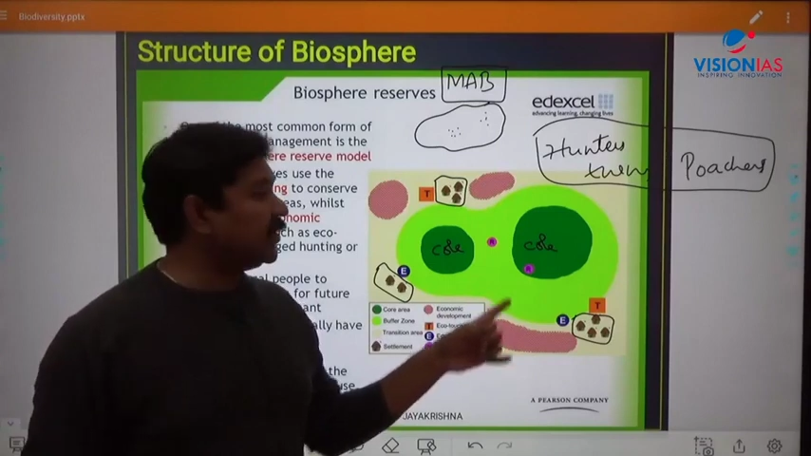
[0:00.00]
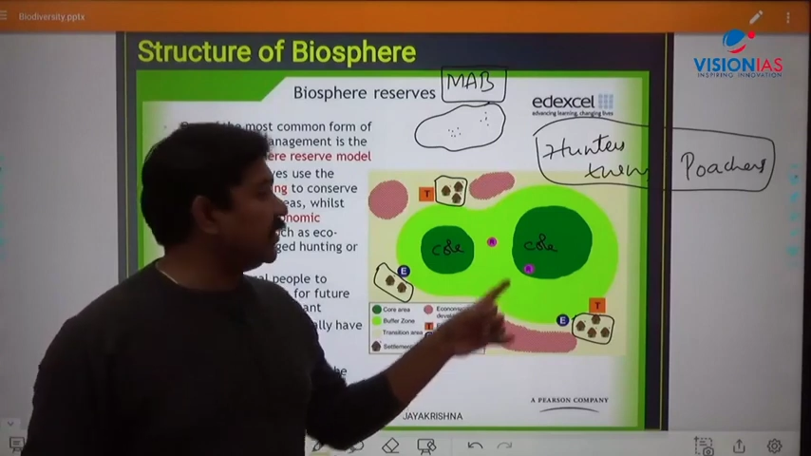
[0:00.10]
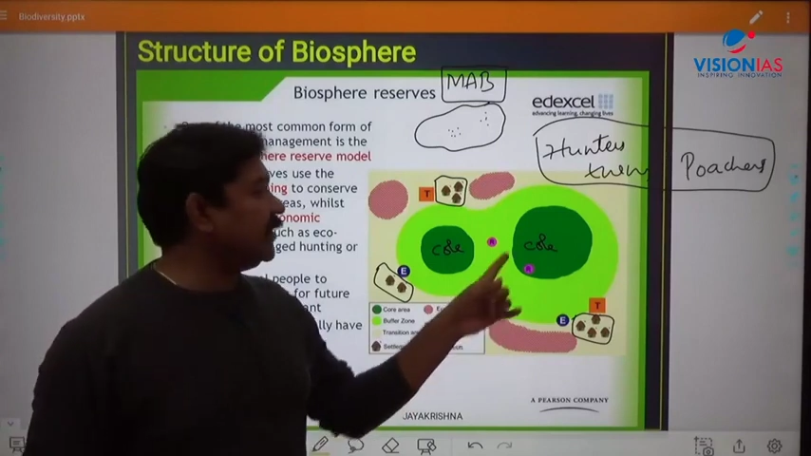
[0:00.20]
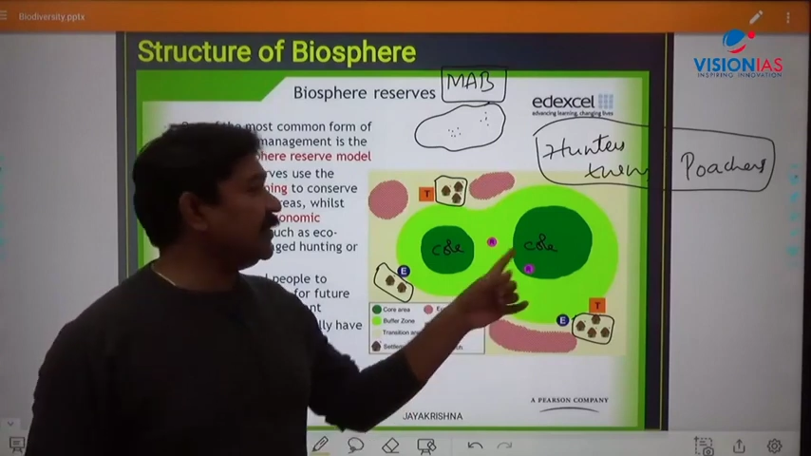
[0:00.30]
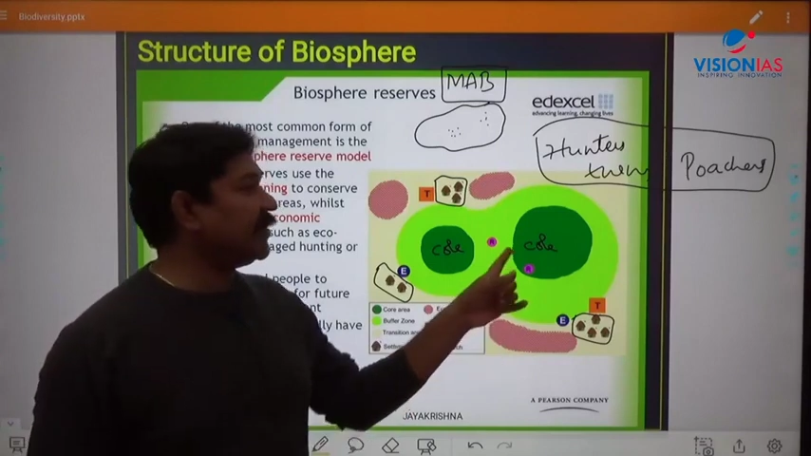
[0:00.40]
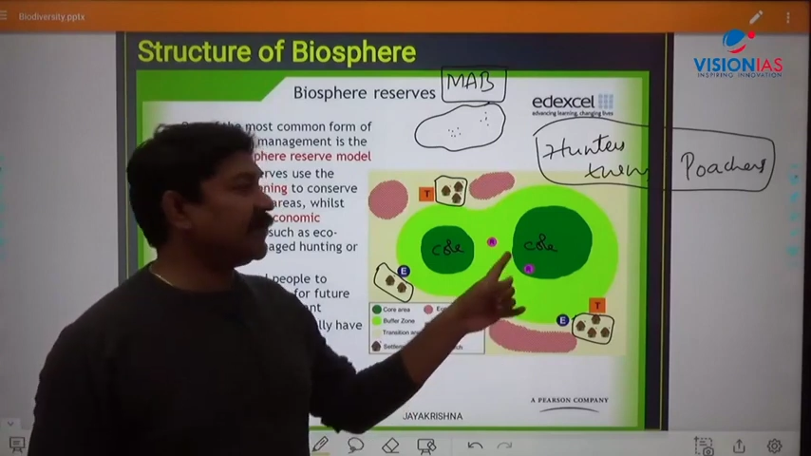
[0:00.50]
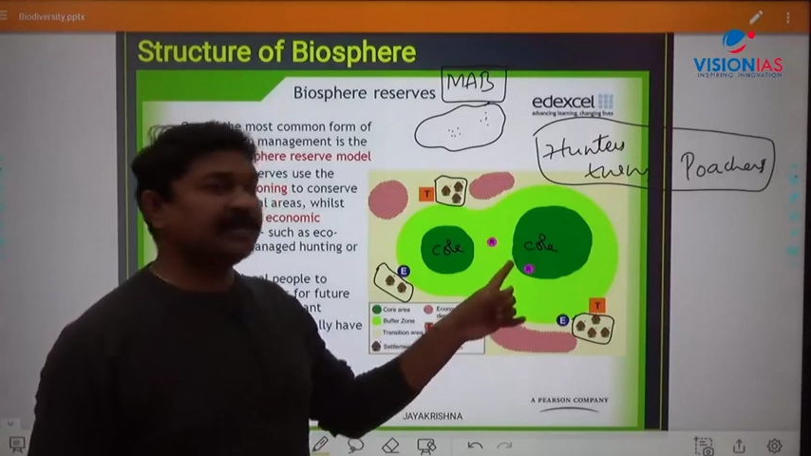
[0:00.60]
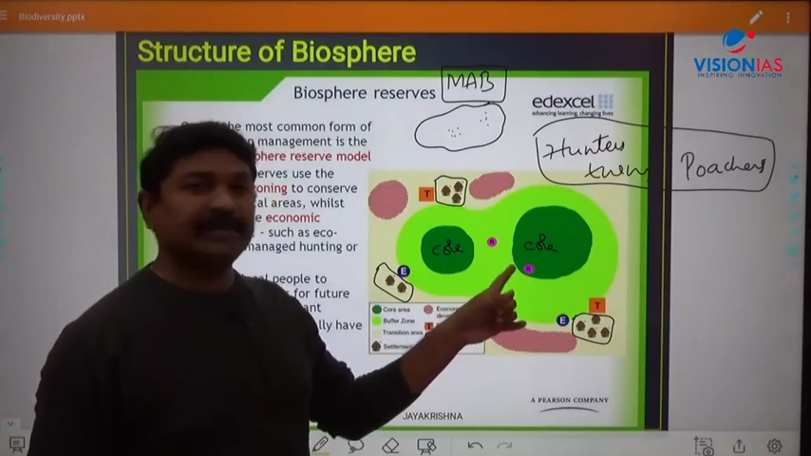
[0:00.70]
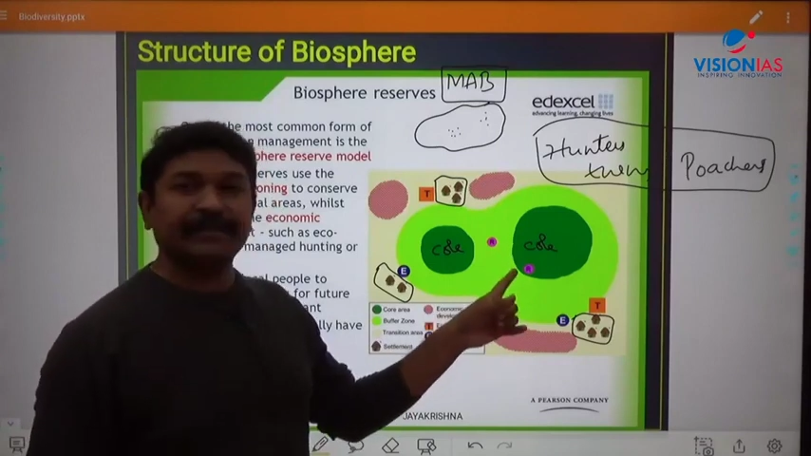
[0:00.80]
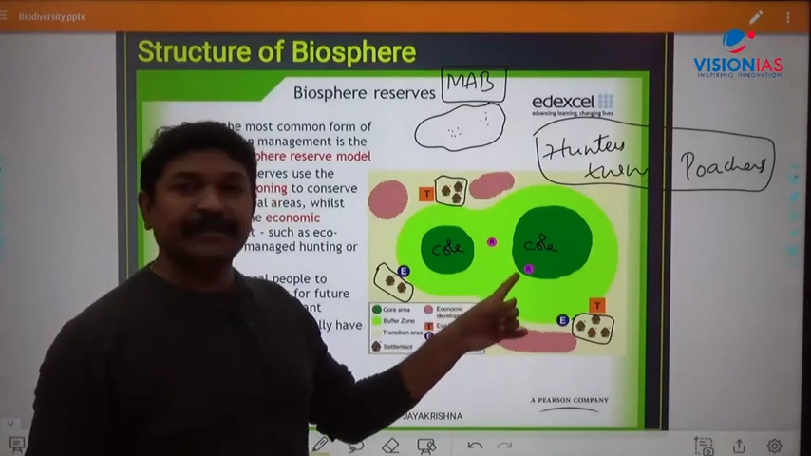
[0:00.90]
in that
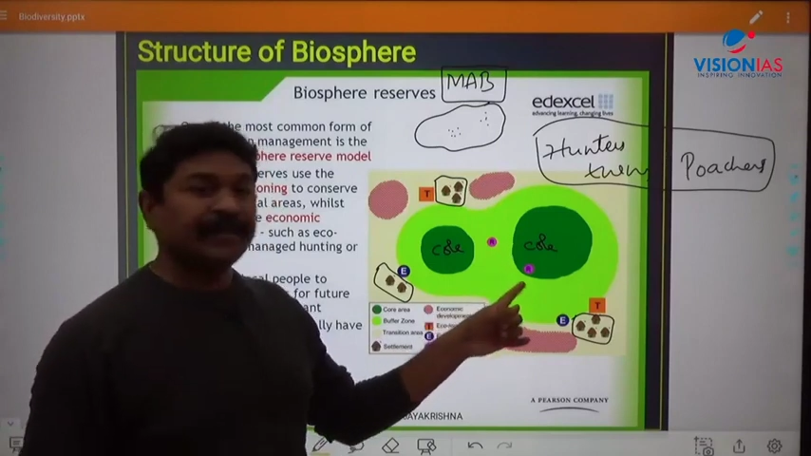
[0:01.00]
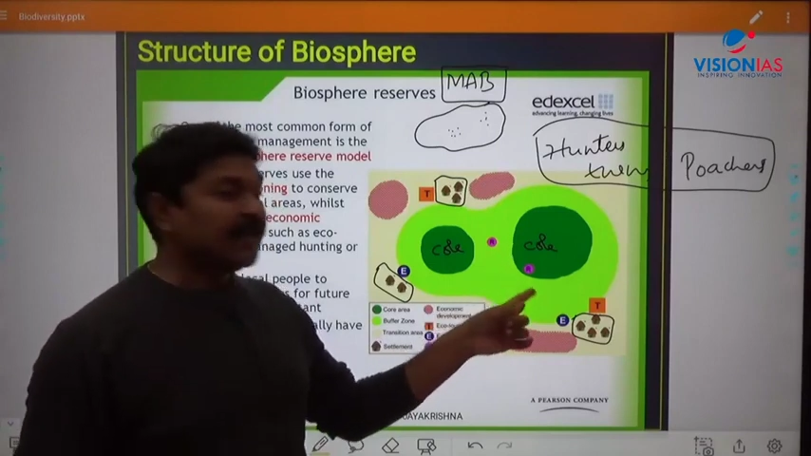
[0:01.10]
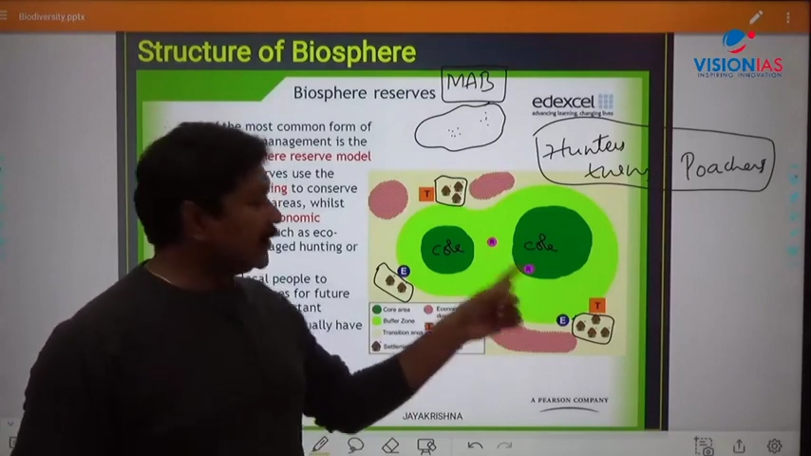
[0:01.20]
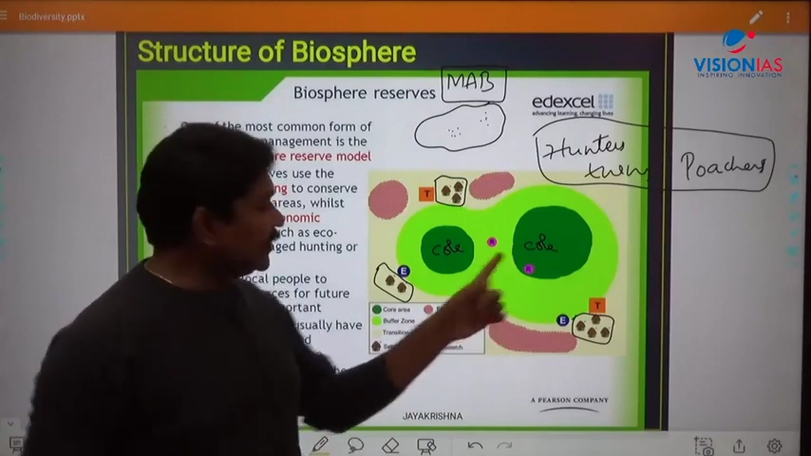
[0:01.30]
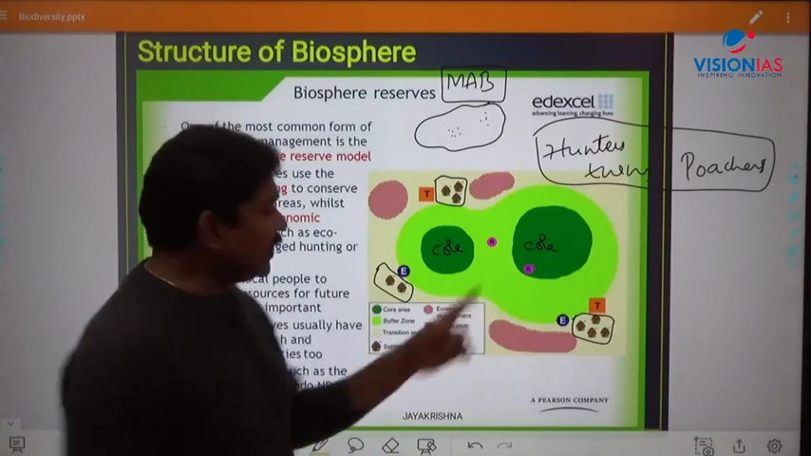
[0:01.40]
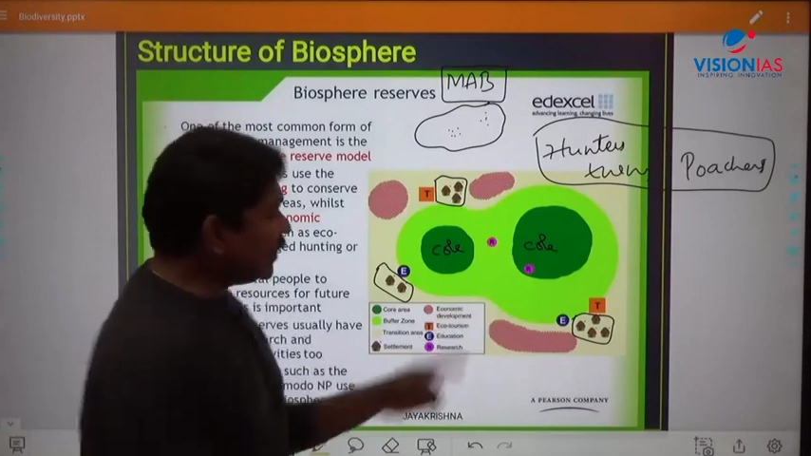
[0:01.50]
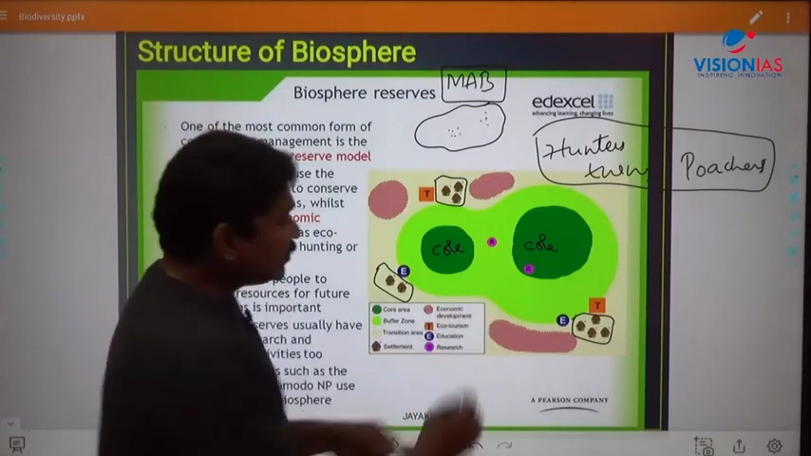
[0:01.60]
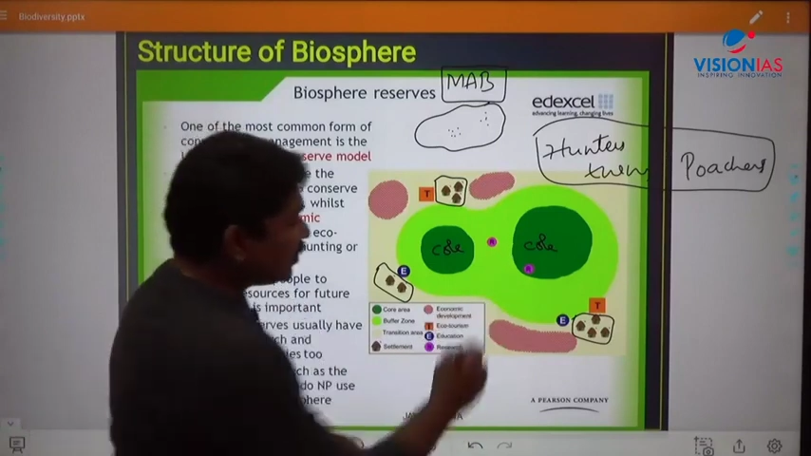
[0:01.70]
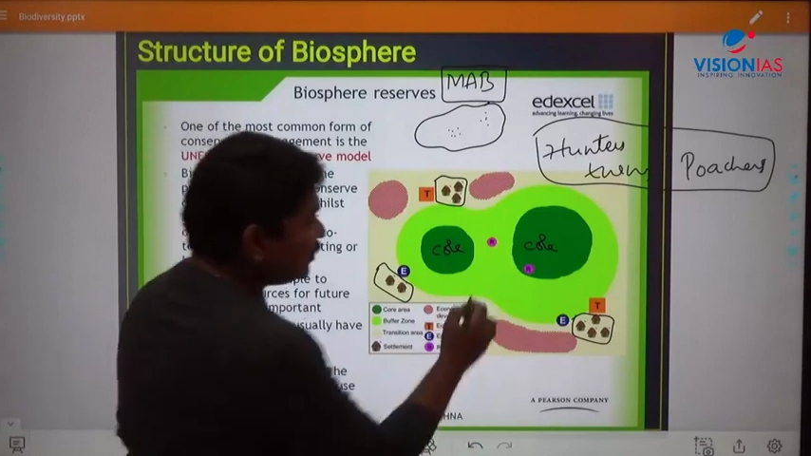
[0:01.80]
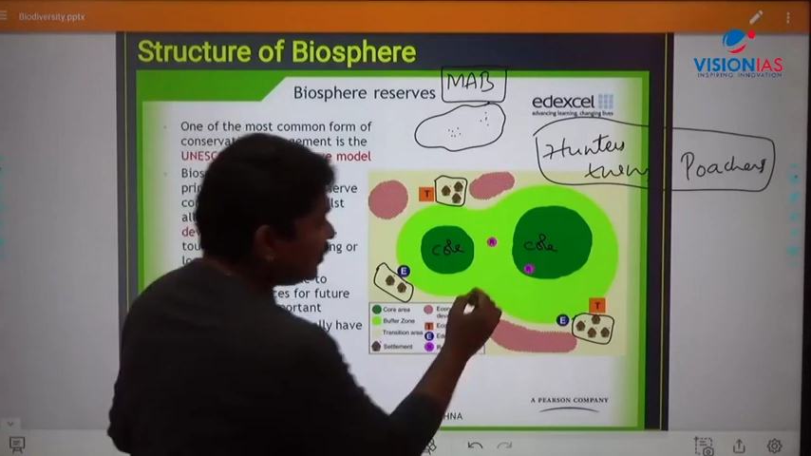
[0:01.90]
region. The next region